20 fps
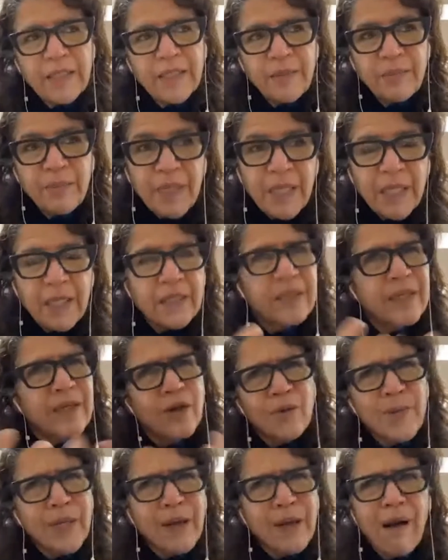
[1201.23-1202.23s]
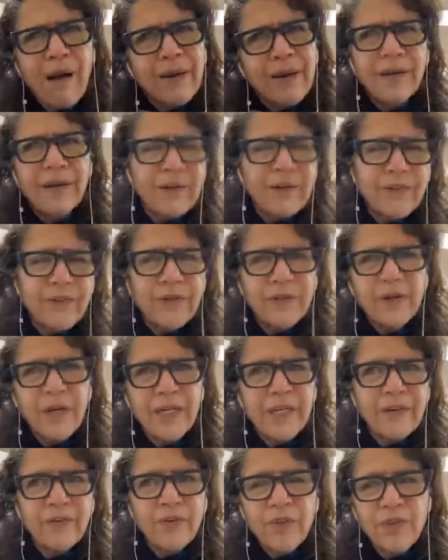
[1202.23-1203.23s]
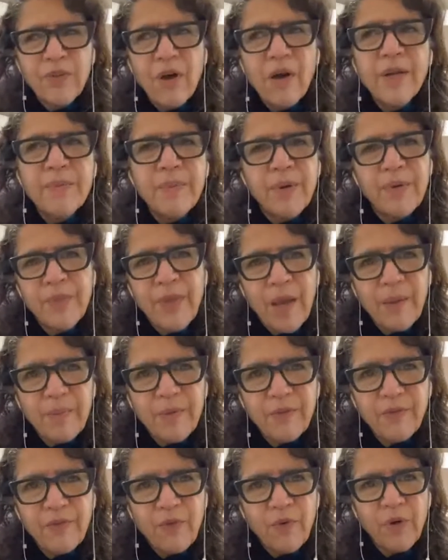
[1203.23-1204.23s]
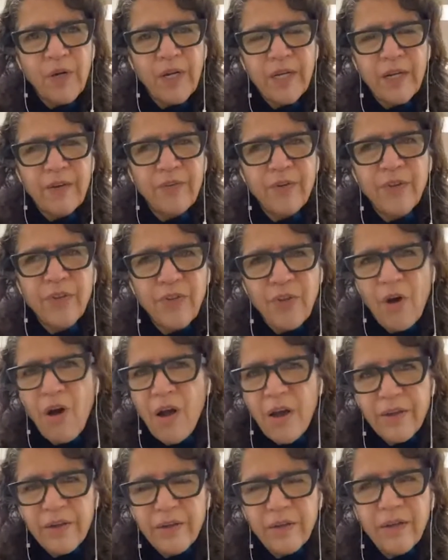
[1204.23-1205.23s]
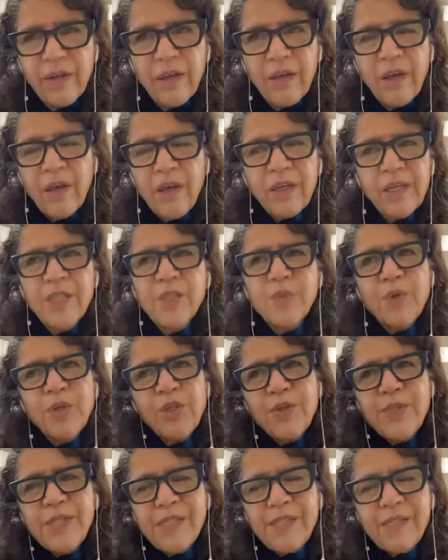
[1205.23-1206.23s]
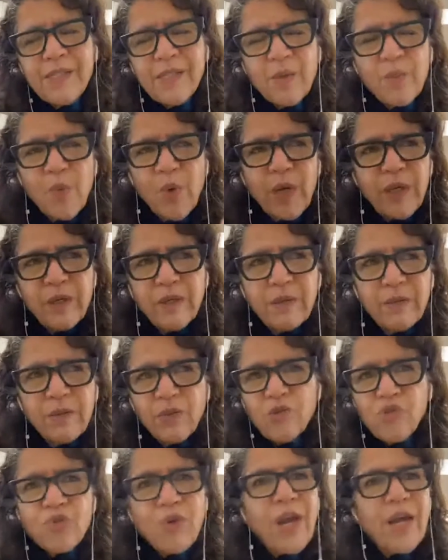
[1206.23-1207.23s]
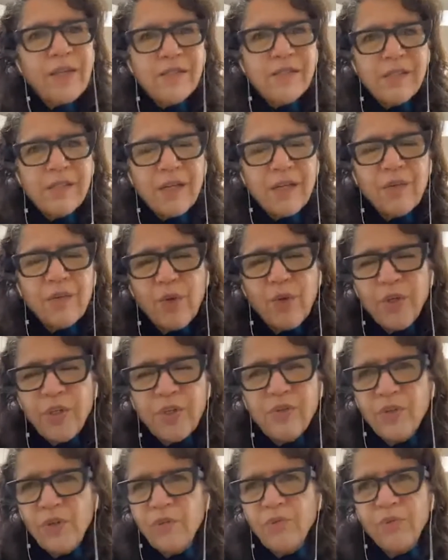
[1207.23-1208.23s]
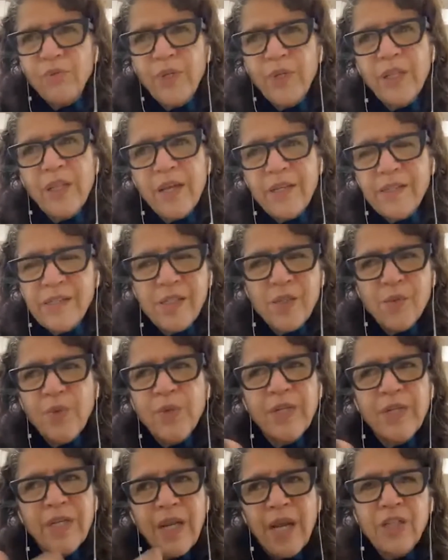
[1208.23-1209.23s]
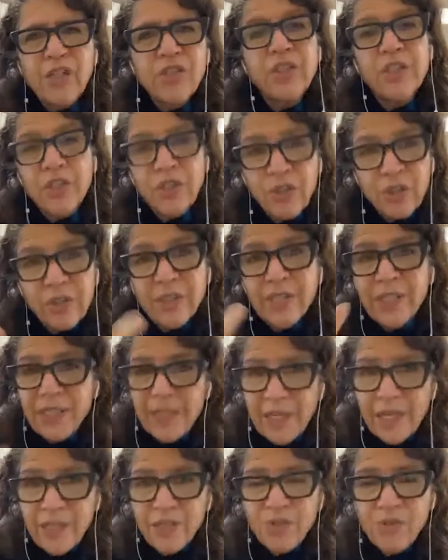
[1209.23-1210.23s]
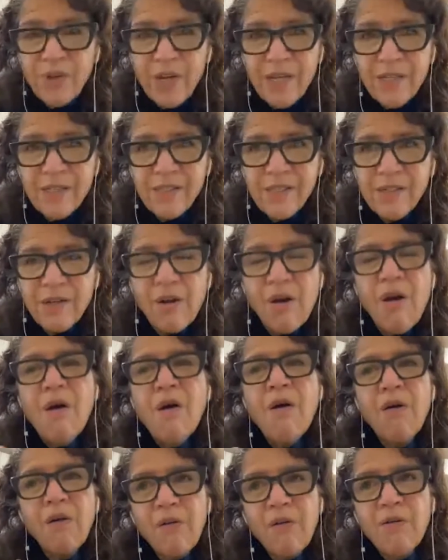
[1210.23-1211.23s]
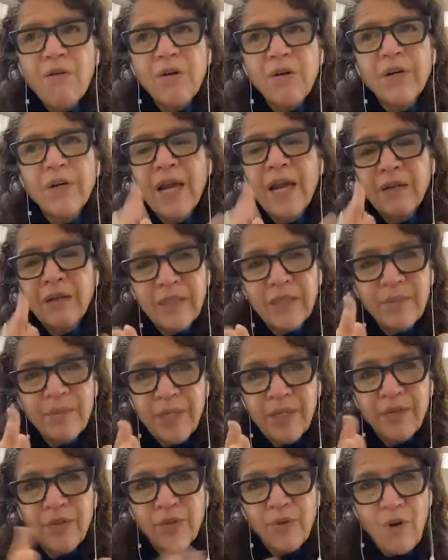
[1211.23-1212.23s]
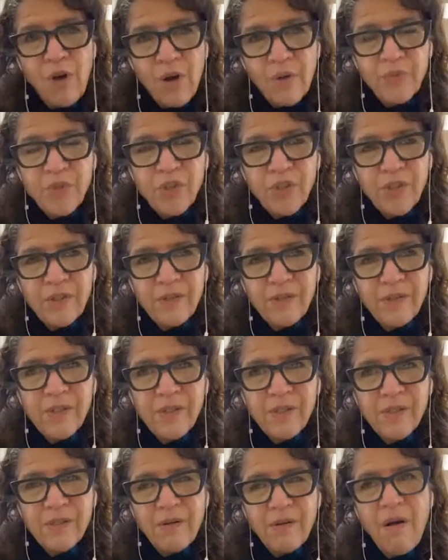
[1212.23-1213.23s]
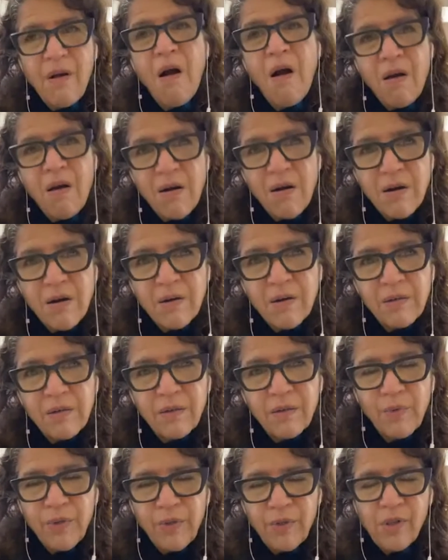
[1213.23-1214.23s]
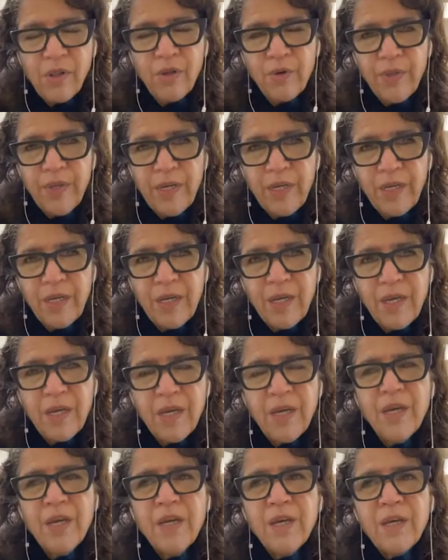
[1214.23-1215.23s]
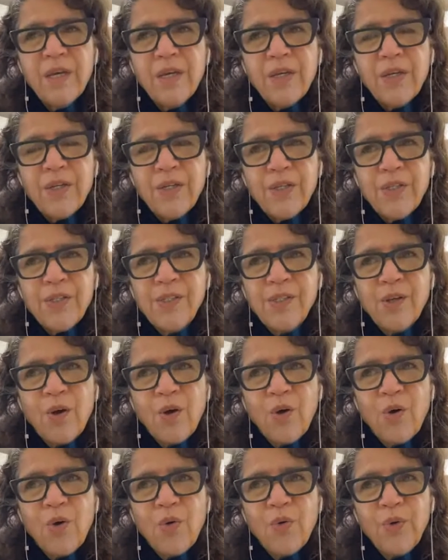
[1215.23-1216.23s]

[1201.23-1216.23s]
me like, "Oh my God, I never thought about that before. I never thought." Because when you see someone, they're dressed, and what you don't realize is what it actually took to get dressed, or how limited their options are with clothing. So,